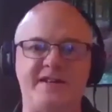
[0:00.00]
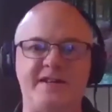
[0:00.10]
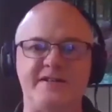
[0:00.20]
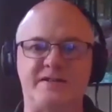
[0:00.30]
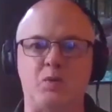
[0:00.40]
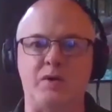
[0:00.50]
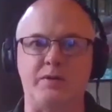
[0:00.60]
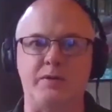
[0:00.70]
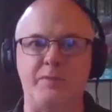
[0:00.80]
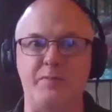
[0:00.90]
is what
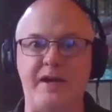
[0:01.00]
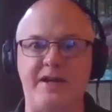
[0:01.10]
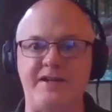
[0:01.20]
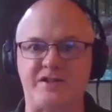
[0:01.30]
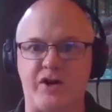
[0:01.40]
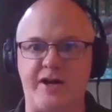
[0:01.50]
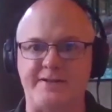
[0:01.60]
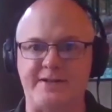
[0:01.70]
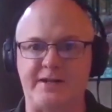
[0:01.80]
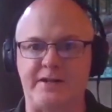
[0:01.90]
the media is trying to
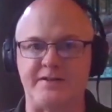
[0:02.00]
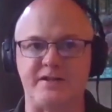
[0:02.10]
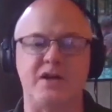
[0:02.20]
tell us.